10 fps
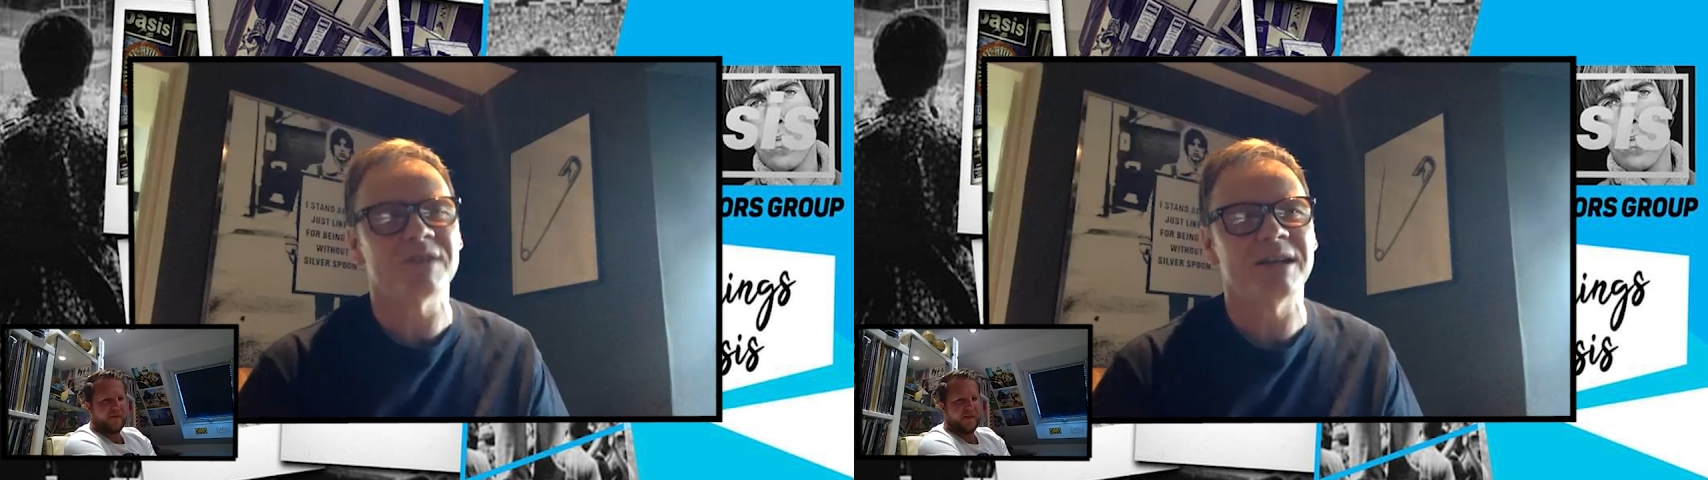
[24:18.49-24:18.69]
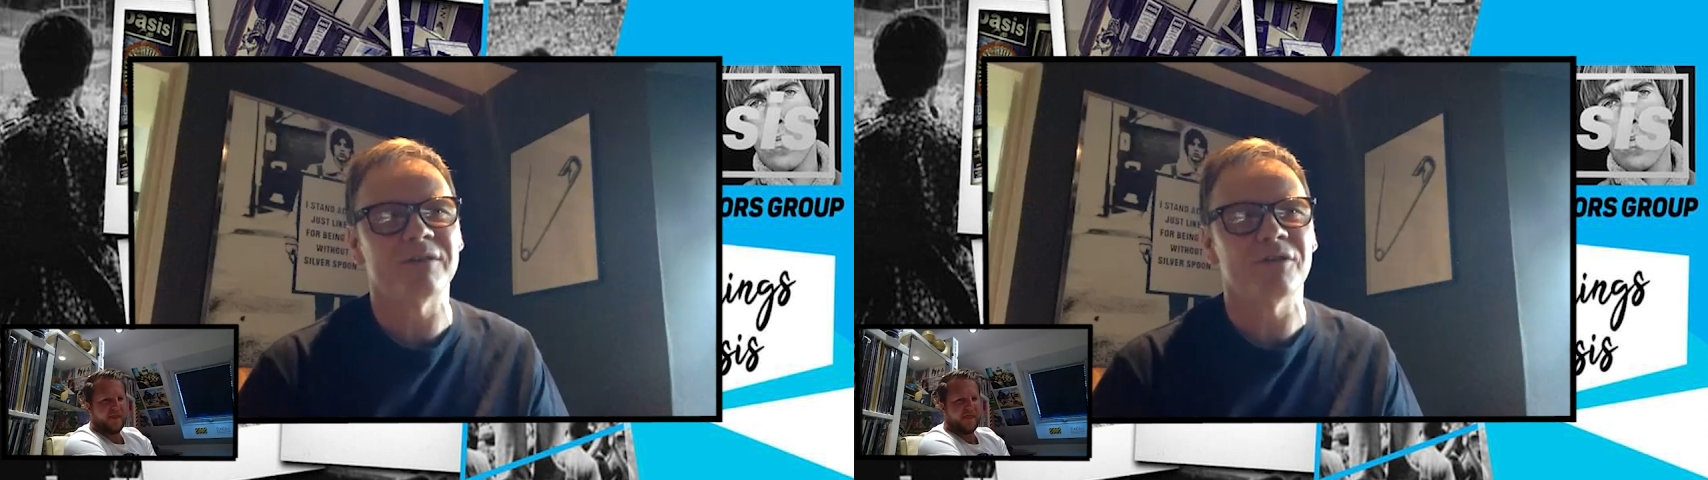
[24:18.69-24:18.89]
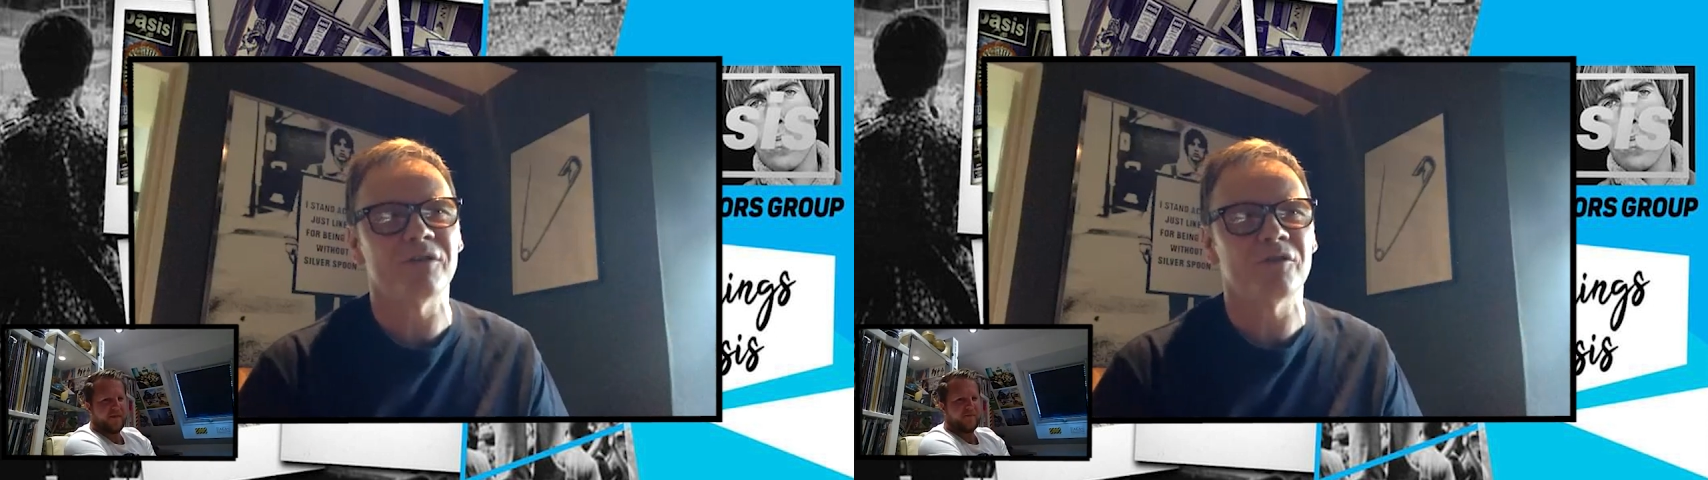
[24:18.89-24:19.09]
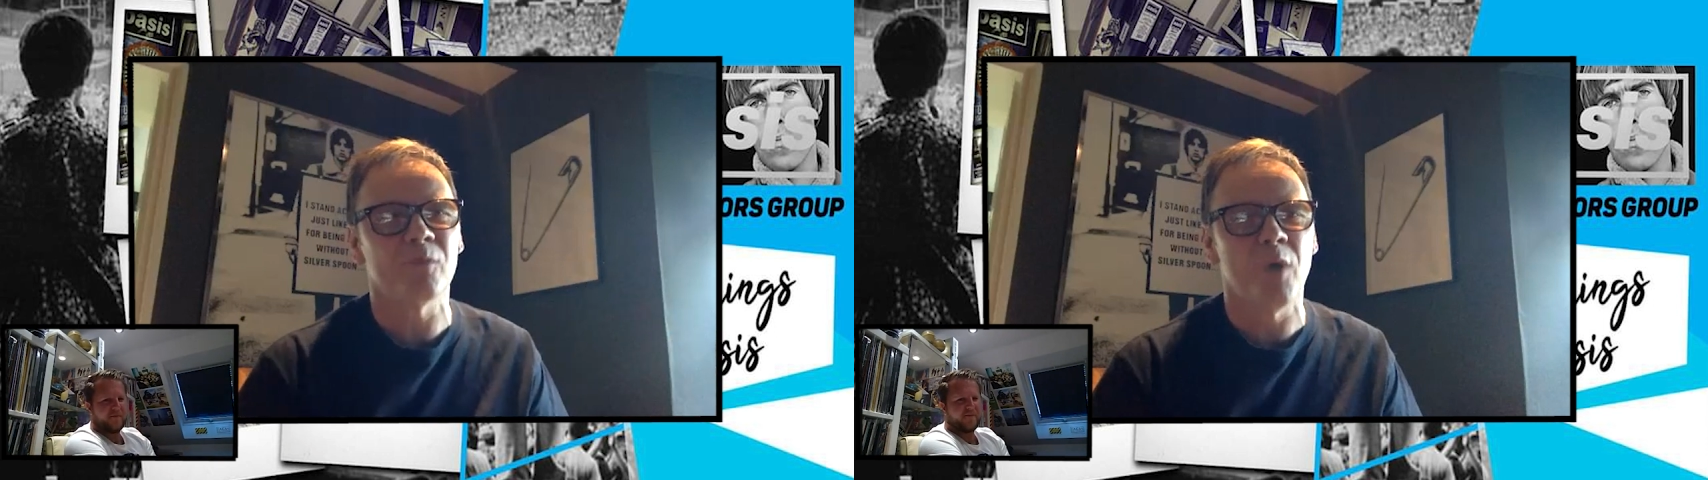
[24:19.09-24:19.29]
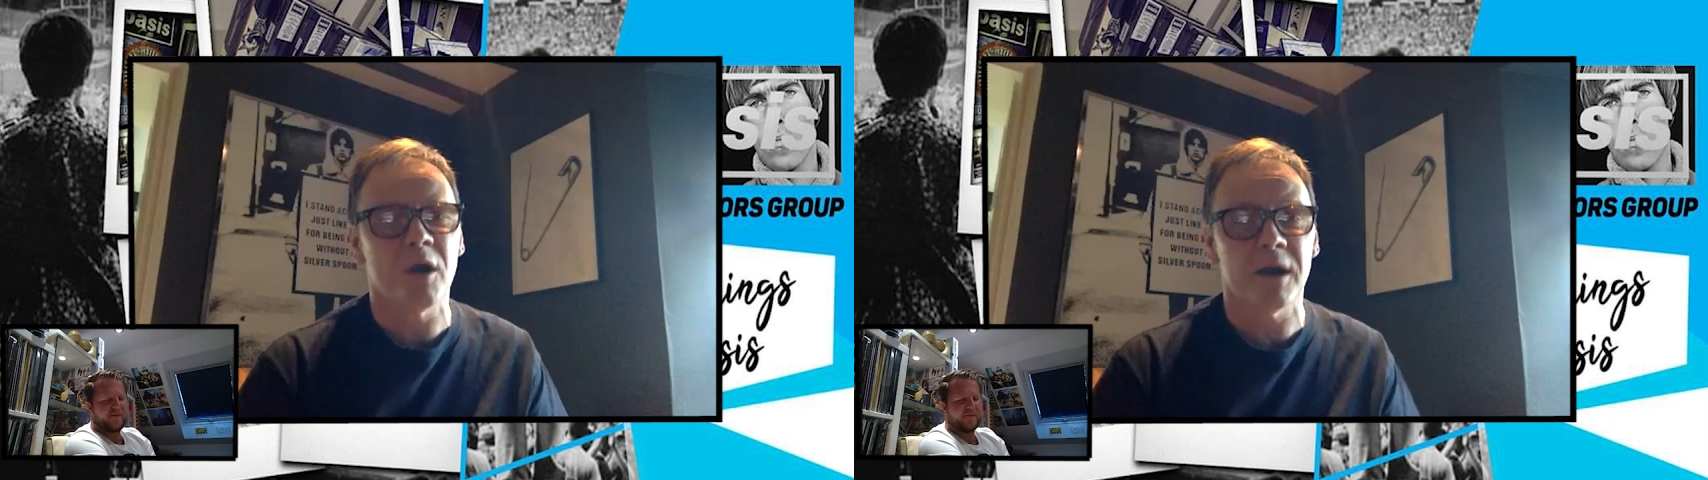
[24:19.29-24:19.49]
did do some
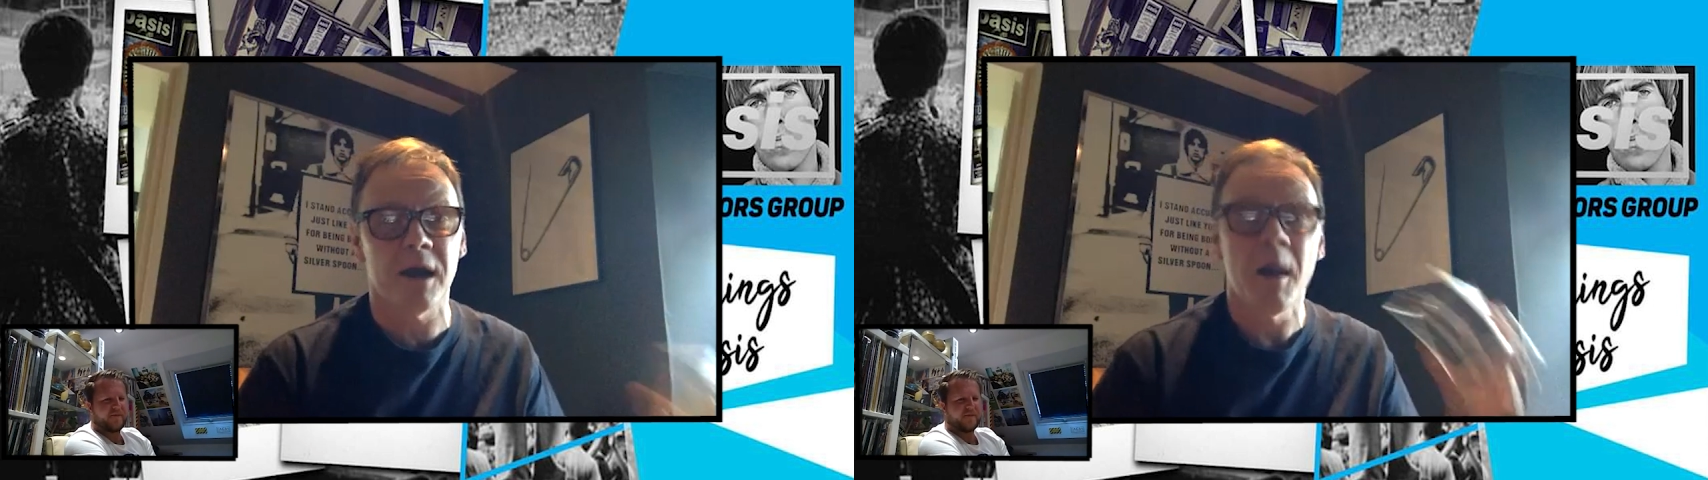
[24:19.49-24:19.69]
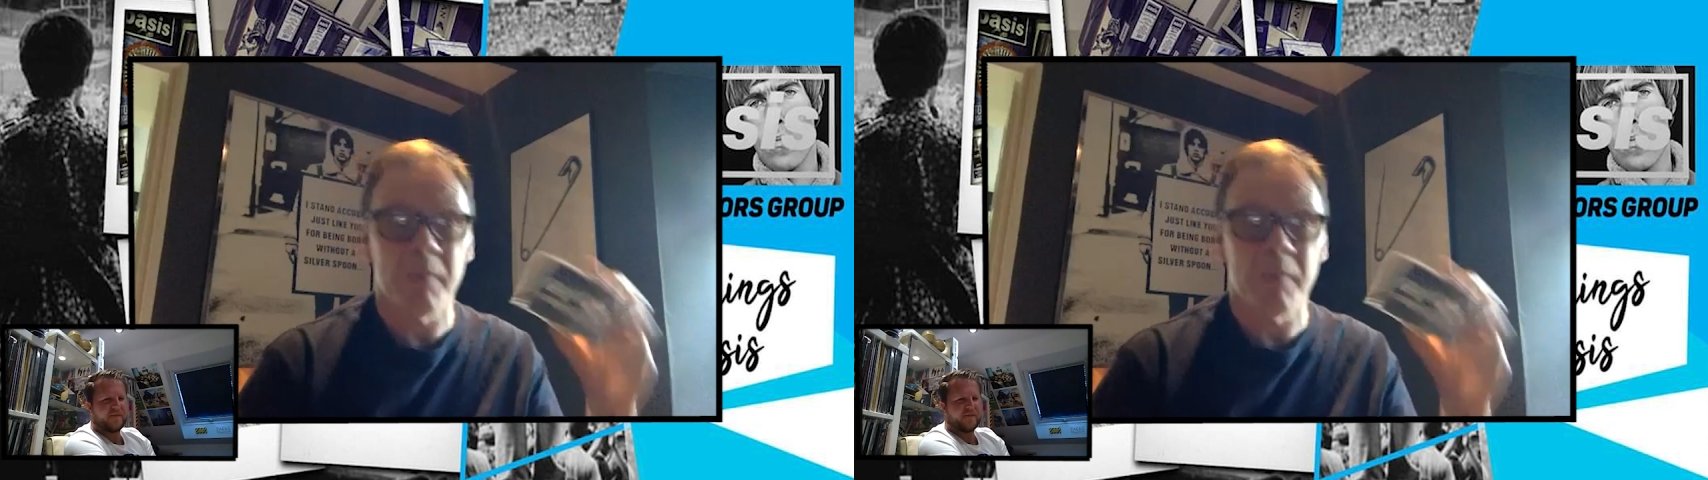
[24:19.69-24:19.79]
work on it.